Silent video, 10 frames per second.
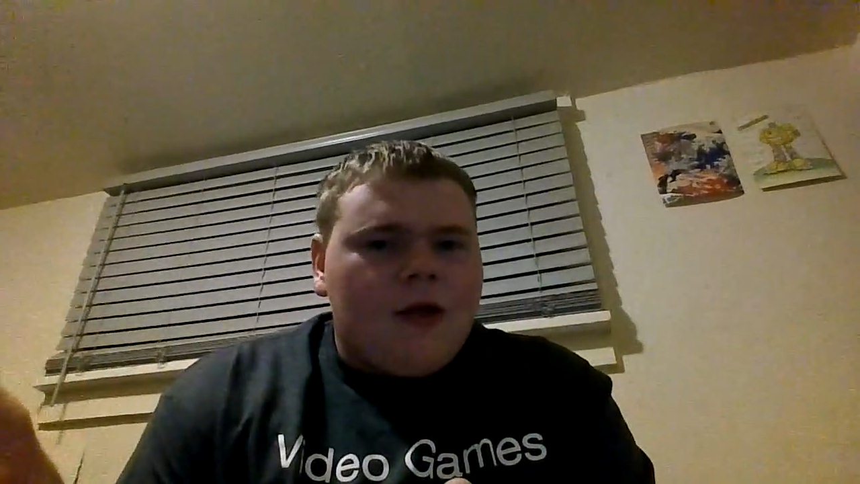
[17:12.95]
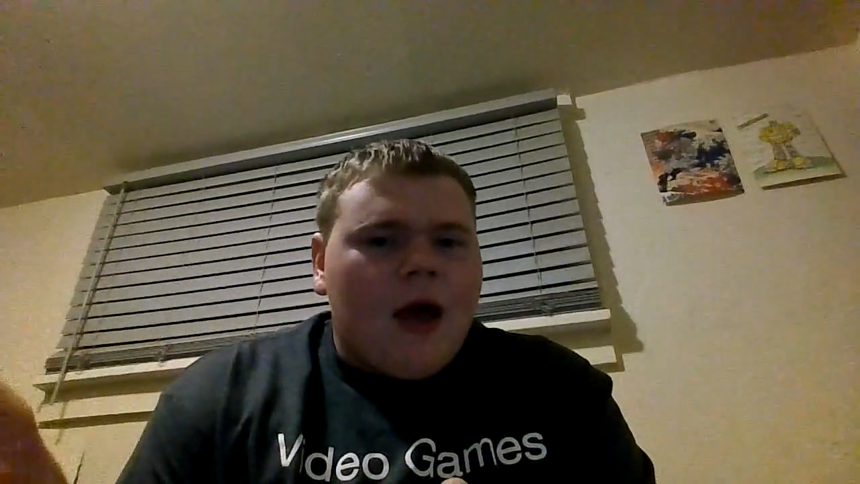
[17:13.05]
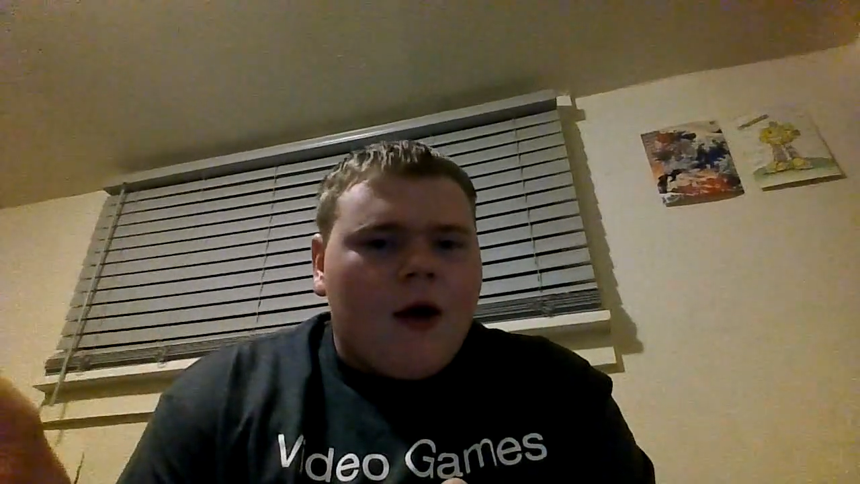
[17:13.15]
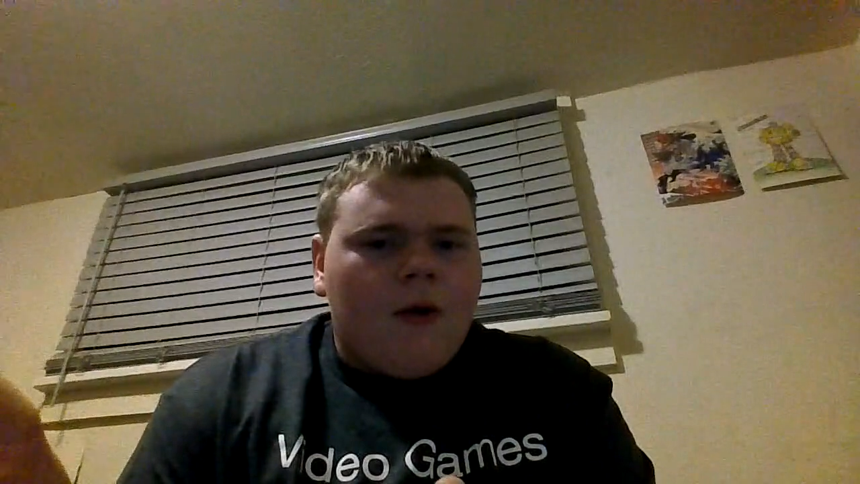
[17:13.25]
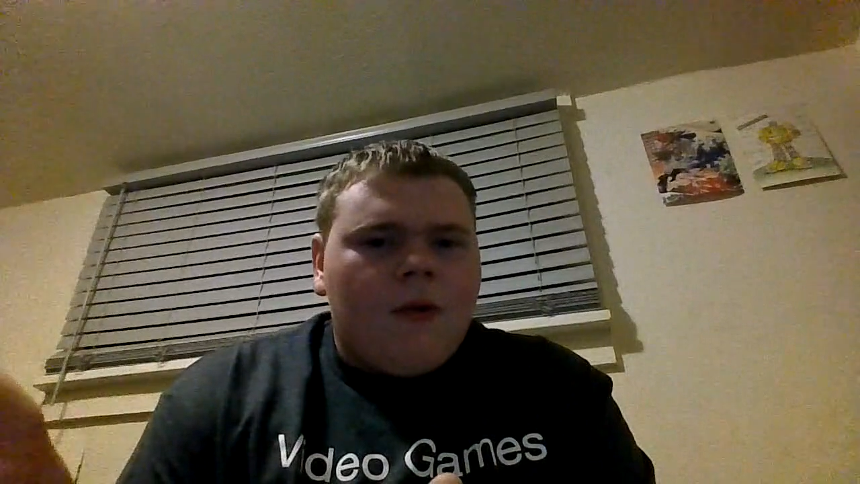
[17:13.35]

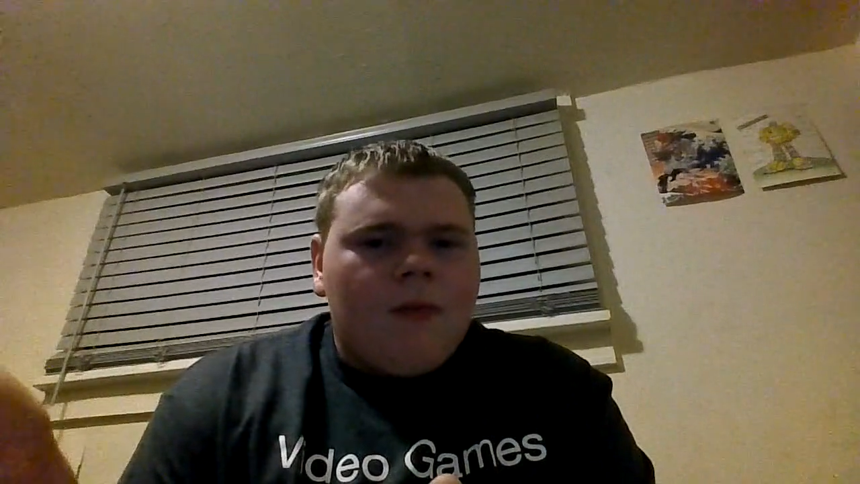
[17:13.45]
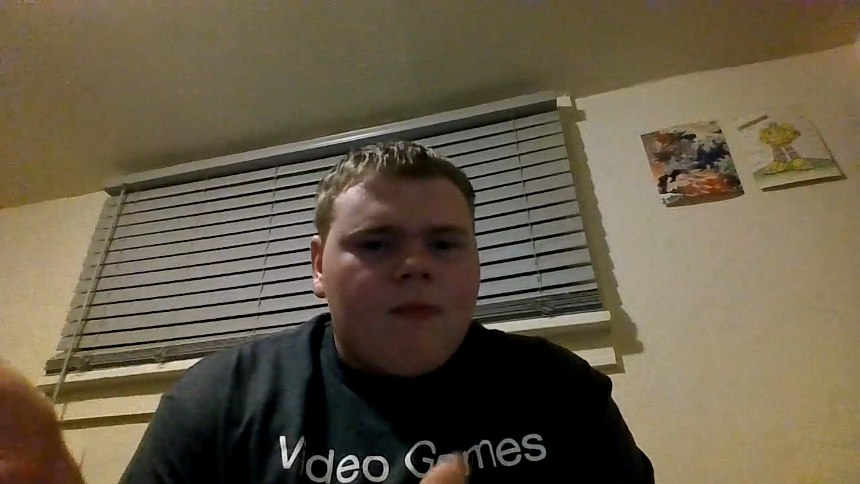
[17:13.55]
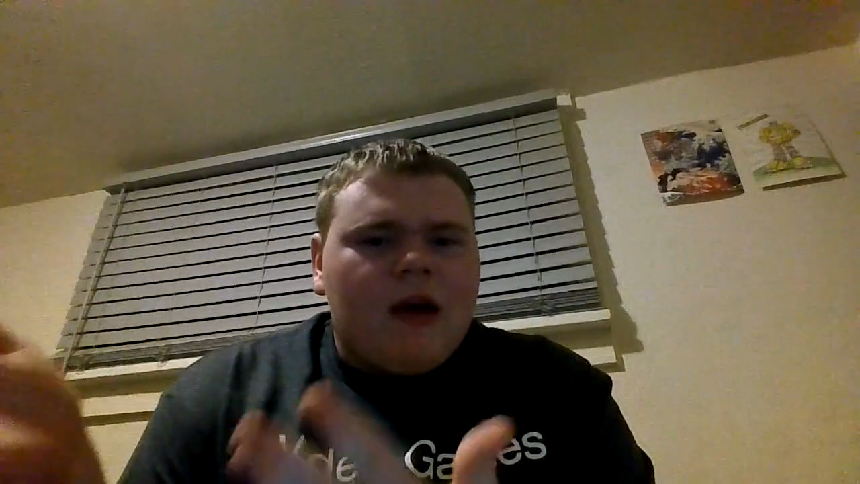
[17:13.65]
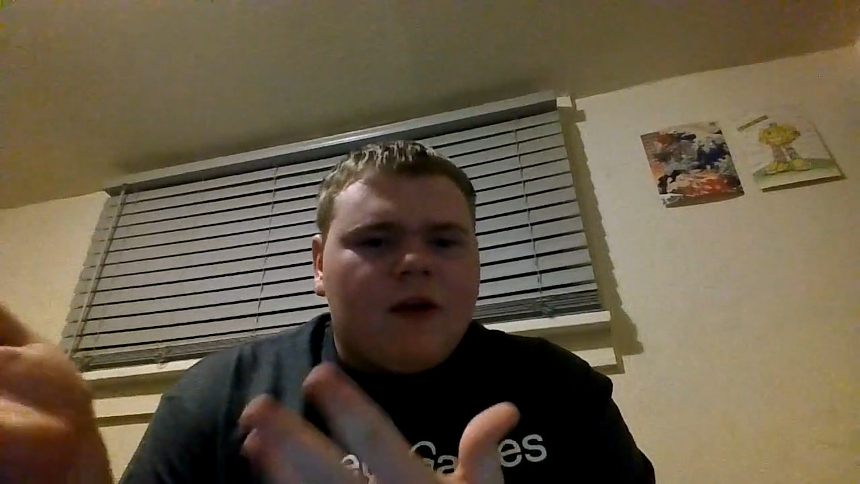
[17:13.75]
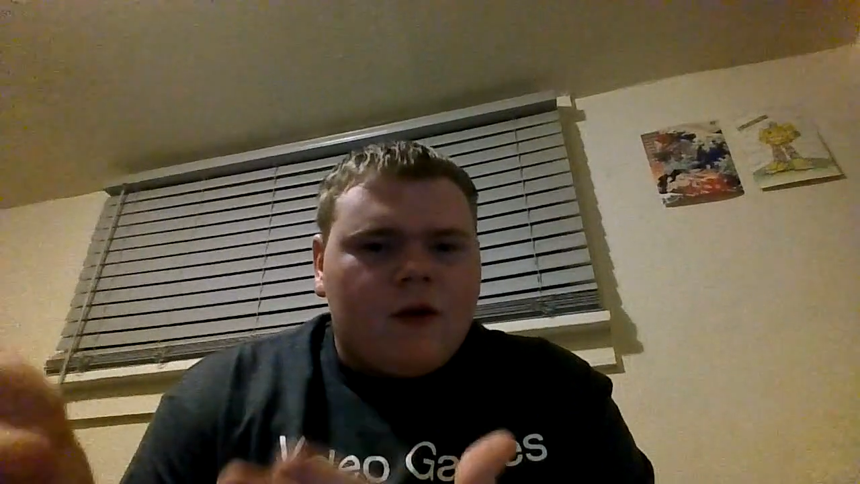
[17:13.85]
now,
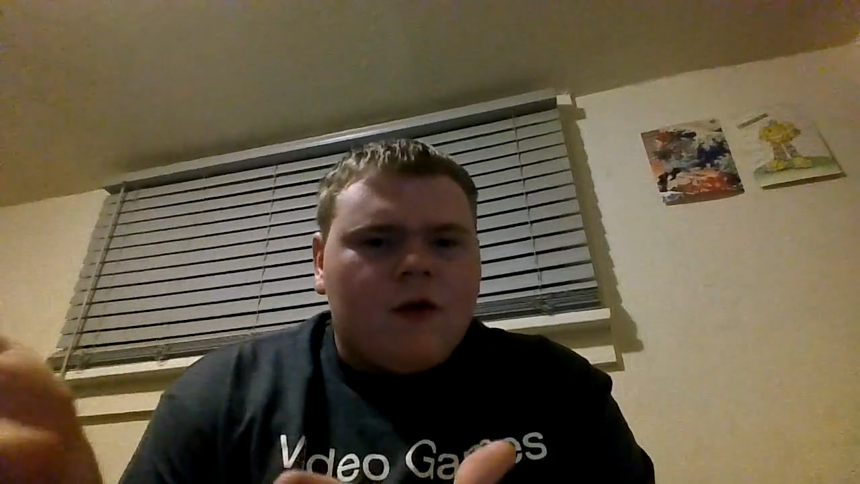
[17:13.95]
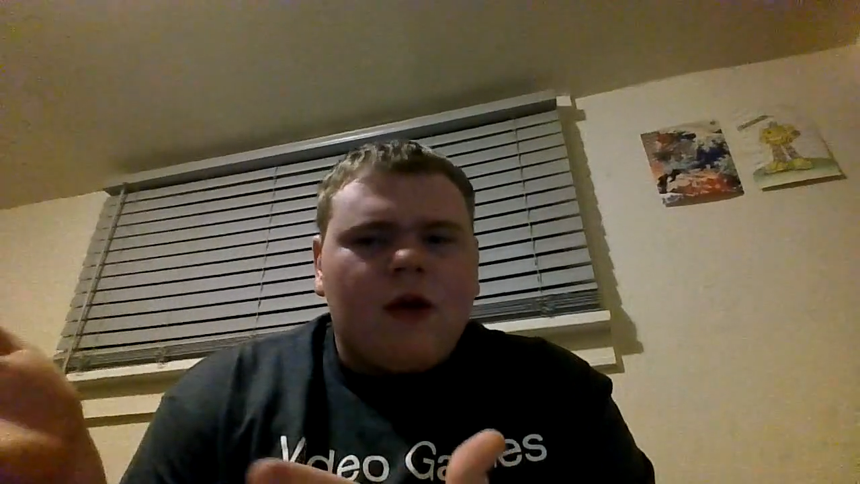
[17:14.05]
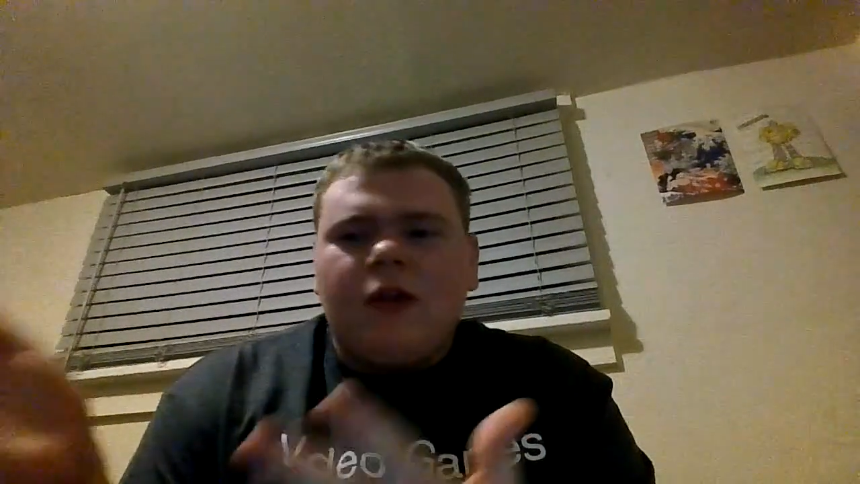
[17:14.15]
basically.